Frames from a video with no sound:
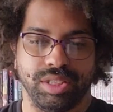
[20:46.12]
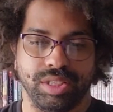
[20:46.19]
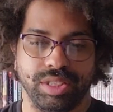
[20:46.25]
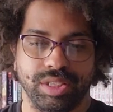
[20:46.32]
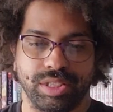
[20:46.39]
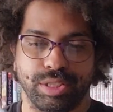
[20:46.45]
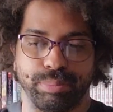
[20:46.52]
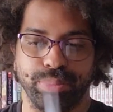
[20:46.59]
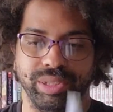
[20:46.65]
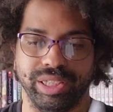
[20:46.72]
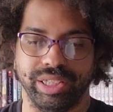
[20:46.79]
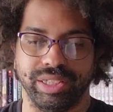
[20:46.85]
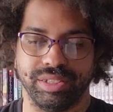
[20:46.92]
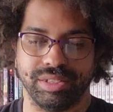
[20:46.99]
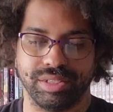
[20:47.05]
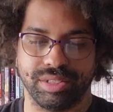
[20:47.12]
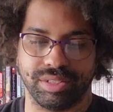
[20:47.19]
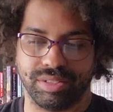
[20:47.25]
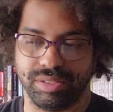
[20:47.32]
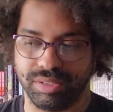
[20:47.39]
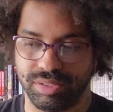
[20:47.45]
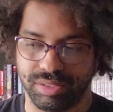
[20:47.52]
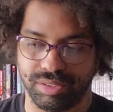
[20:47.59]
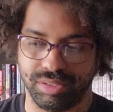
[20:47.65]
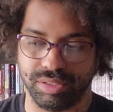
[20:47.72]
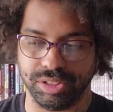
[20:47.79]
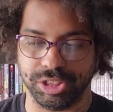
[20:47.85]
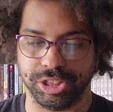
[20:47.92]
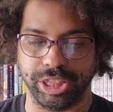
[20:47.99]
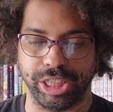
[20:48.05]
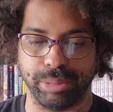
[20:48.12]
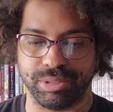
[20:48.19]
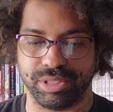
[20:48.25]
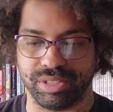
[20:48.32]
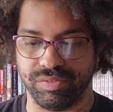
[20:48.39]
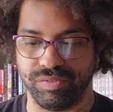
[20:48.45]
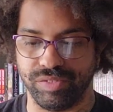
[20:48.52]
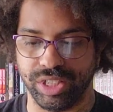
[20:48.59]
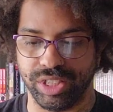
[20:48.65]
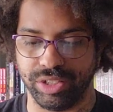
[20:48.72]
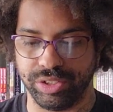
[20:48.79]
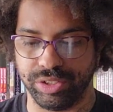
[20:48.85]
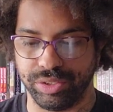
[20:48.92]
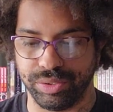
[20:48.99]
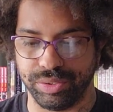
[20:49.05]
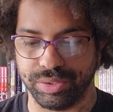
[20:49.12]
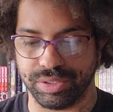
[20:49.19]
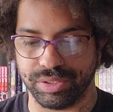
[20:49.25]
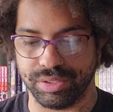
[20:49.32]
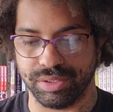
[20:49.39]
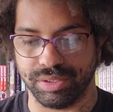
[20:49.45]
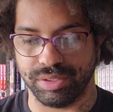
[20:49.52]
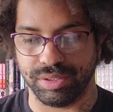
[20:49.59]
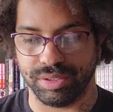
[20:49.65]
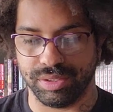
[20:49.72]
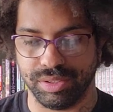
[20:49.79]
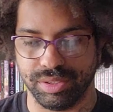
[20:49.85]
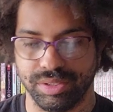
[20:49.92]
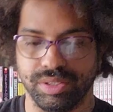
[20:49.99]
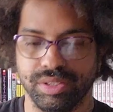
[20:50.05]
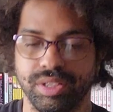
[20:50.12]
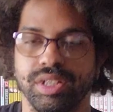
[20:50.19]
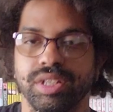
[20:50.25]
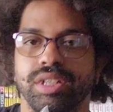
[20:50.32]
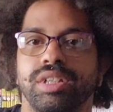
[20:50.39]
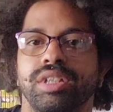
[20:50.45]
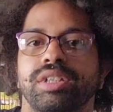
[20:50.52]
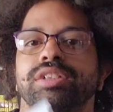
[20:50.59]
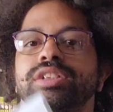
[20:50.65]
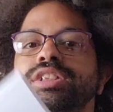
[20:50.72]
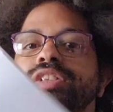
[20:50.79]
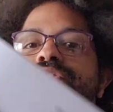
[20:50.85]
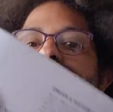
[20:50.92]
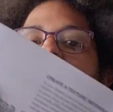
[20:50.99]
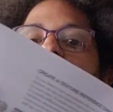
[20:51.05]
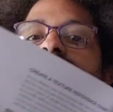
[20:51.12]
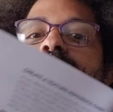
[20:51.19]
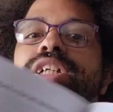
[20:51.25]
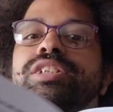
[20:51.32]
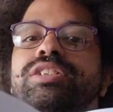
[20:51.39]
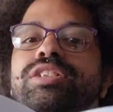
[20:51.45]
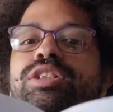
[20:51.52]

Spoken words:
He explains shapes and values and different ways to